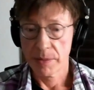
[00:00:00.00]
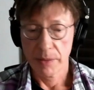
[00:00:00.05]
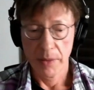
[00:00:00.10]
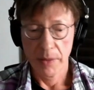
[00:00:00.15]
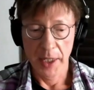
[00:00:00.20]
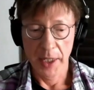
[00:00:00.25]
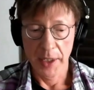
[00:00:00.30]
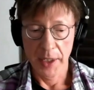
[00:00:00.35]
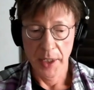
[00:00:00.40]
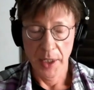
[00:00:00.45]

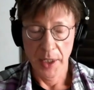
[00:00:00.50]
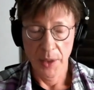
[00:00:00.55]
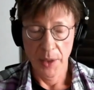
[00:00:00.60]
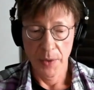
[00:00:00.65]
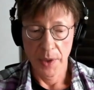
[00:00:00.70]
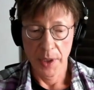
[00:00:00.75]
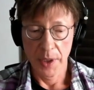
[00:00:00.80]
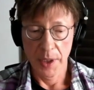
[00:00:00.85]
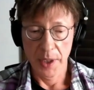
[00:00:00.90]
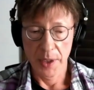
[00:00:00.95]
and he
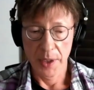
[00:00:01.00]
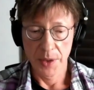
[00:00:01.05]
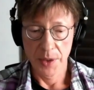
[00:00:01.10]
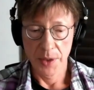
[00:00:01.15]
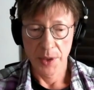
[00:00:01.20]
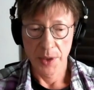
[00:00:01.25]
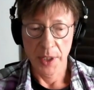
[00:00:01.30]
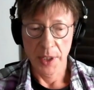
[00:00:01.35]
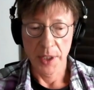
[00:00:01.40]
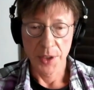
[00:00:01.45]

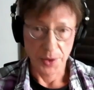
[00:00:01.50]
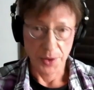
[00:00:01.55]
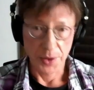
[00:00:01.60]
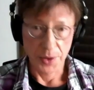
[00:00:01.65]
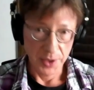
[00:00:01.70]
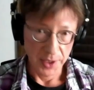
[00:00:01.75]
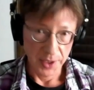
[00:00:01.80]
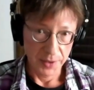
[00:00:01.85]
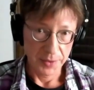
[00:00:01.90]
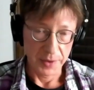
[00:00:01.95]
was in his
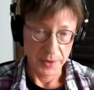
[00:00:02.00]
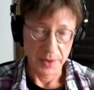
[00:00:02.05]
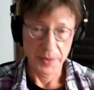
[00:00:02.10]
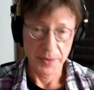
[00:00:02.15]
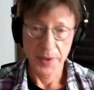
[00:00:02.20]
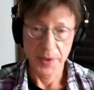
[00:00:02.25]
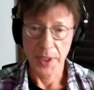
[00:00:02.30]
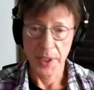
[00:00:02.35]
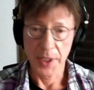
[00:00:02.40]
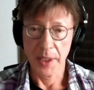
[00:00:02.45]
early
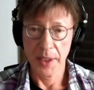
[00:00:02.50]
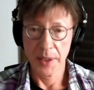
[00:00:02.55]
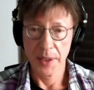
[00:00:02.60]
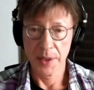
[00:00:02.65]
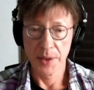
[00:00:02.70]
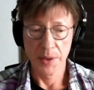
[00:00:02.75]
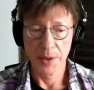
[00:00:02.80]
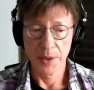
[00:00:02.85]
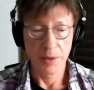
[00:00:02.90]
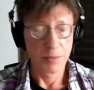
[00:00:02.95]

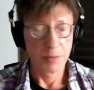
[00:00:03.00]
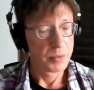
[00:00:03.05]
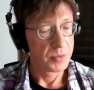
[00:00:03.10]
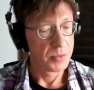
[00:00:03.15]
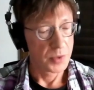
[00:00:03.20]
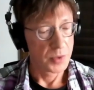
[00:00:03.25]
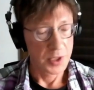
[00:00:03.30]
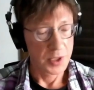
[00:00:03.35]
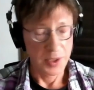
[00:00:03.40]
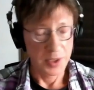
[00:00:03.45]
fifties,
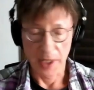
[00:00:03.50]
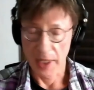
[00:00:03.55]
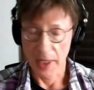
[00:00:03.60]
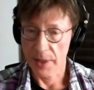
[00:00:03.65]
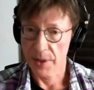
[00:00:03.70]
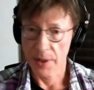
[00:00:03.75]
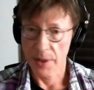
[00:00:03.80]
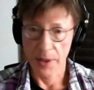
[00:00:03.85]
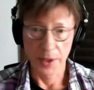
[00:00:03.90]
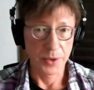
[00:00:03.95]
was not a
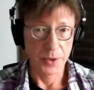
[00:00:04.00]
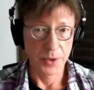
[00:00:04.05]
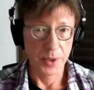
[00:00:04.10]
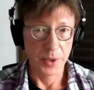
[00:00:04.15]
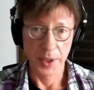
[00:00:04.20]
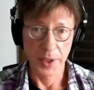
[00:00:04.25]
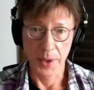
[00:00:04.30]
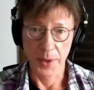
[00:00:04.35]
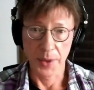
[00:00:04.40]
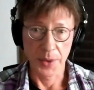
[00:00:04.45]
hard
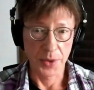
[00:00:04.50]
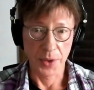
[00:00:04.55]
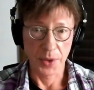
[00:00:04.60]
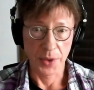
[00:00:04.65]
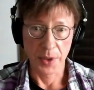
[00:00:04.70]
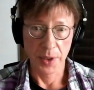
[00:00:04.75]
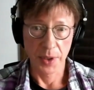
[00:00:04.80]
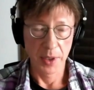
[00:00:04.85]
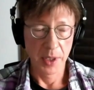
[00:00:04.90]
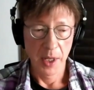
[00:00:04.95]
drug
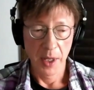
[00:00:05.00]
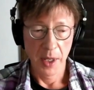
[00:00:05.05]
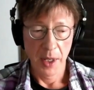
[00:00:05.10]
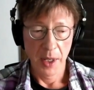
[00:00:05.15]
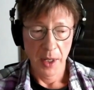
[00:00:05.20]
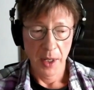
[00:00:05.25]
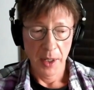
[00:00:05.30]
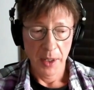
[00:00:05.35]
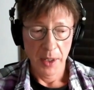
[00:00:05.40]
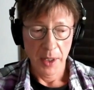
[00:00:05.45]
user,
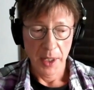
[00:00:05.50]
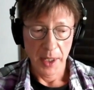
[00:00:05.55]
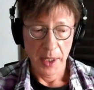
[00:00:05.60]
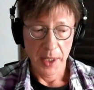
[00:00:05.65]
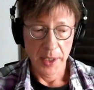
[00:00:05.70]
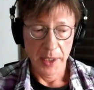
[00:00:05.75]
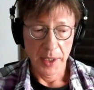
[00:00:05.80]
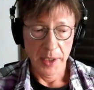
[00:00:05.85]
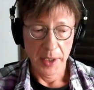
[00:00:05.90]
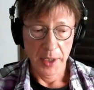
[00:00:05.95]

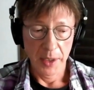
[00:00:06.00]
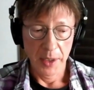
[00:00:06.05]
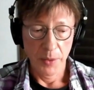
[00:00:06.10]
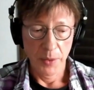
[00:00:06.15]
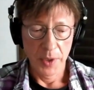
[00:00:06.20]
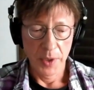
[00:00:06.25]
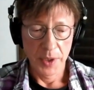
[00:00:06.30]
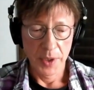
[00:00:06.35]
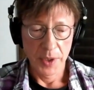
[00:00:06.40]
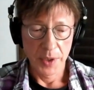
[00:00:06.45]
and he
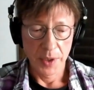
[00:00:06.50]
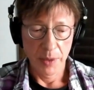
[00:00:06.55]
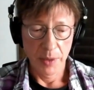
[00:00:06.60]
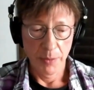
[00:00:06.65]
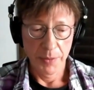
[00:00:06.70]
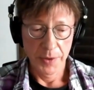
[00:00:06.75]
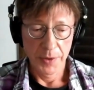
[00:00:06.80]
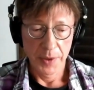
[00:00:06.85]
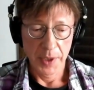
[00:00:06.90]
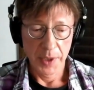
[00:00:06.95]
was
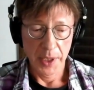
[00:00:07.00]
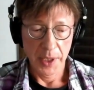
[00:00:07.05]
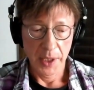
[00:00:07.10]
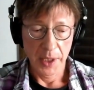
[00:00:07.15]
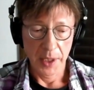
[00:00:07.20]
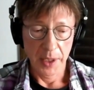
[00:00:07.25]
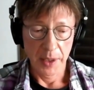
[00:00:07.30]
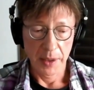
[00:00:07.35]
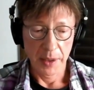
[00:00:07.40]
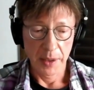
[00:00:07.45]

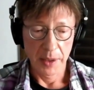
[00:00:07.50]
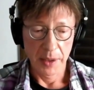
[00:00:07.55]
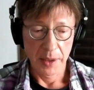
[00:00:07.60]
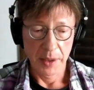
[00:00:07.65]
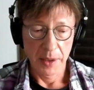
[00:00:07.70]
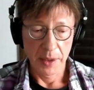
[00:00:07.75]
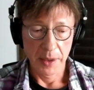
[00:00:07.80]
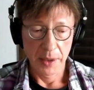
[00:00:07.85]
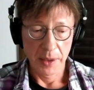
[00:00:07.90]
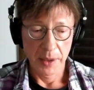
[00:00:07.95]
simply
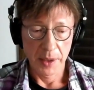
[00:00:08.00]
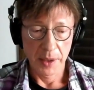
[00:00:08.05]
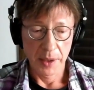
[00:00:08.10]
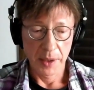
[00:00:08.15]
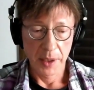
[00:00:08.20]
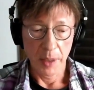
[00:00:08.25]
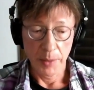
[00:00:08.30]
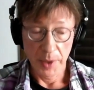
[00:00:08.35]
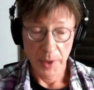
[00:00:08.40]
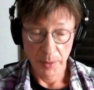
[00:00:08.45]

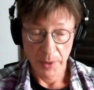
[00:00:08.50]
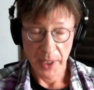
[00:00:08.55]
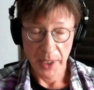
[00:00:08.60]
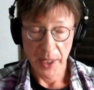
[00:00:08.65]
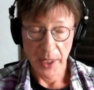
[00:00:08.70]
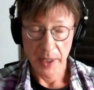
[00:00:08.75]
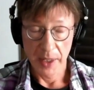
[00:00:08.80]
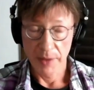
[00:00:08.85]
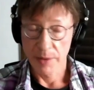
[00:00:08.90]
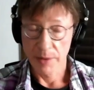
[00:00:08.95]
coming
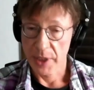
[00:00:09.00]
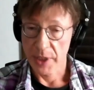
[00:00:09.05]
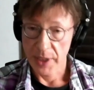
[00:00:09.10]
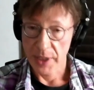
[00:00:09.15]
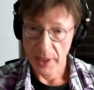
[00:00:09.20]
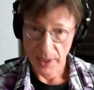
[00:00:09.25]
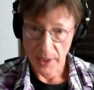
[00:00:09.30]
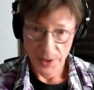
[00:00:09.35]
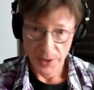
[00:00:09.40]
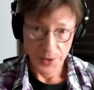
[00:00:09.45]
back from a
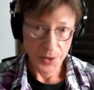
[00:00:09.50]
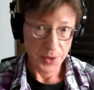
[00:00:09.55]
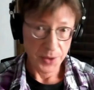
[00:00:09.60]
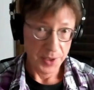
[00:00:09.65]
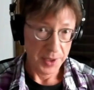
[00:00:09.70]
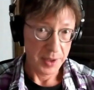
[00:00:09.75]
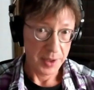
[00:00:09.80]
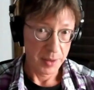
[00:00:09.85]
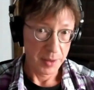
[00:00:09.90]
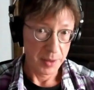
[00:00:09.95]
concert
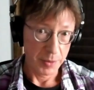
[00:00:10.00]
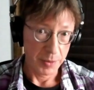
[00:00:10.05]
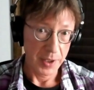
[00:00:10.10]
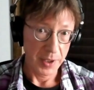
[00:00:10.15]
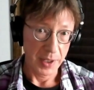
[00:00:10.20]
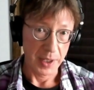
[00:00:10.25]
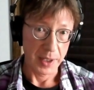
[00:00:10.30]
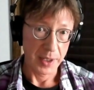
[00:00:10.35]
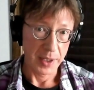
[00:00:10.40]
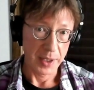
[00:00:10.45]
in the
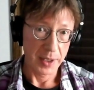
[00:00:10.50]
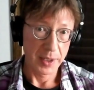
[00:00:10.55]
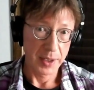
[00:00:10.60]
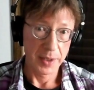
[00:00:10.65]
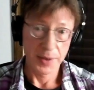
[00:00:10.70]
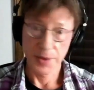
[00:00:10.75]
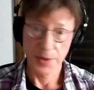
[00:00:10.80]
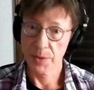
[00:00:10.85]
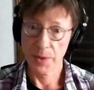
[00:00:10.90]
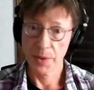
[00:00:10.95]
park
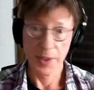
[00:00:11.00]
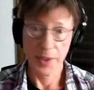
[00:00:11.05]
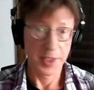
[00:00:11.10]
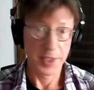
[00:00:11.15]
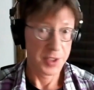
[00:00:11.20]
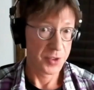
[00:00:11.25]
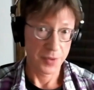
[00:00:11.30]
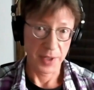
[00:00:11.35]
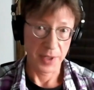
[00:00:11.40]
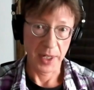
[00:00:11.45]
with his
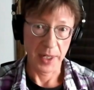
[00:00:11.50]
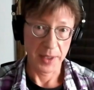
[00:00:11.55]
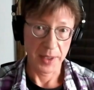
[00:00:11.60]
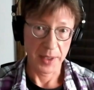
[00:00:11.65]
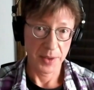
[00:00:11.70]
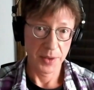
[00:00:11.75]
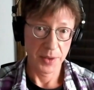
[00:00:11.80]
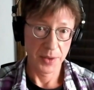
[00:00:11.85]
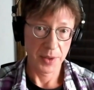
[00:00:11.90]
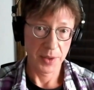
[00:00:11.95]

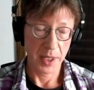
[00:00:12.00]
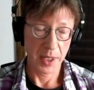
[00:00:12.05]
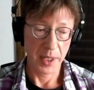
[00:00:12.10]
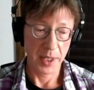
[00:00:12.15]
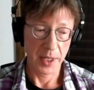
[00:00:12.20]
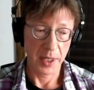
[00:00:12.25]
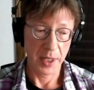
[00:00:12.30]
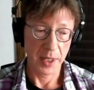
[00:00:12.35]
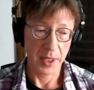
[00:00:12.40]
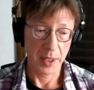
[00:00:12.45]
friends.
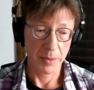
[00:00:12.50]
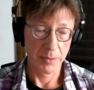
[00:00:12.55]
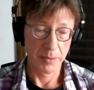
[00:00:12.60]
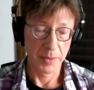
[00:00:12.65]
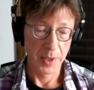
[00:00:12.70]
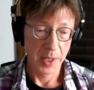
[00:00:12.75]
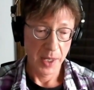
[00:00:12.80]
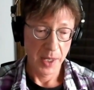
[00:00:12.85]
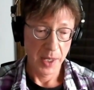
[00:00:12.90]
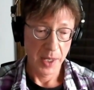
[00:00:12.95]

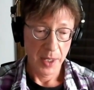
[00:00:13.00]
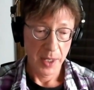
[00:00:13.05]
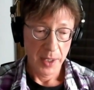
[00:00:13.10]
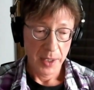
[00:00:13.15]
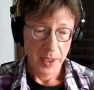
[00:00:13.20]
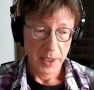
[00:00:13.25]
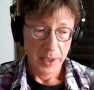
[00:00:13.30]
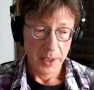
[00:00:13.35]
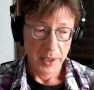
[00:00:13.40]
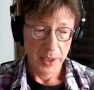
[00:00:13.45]
Um,
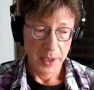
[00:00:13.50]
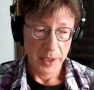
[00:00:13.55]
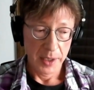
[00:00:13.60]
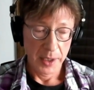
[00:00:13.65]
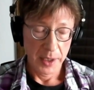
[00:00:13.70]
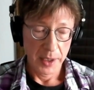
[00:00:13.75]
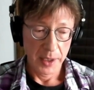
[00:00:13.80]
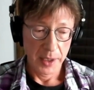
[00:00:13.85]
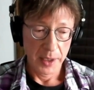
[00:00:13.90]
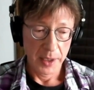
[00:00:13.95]

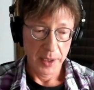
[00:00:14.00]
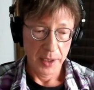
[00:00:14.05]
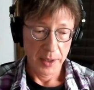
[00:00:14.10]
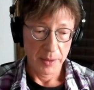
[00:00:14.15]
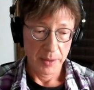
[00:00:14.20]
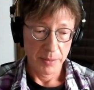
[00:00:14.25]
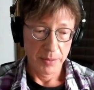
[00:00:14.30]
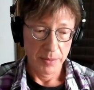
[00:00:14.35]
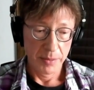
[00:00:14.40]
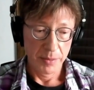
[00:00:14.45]
he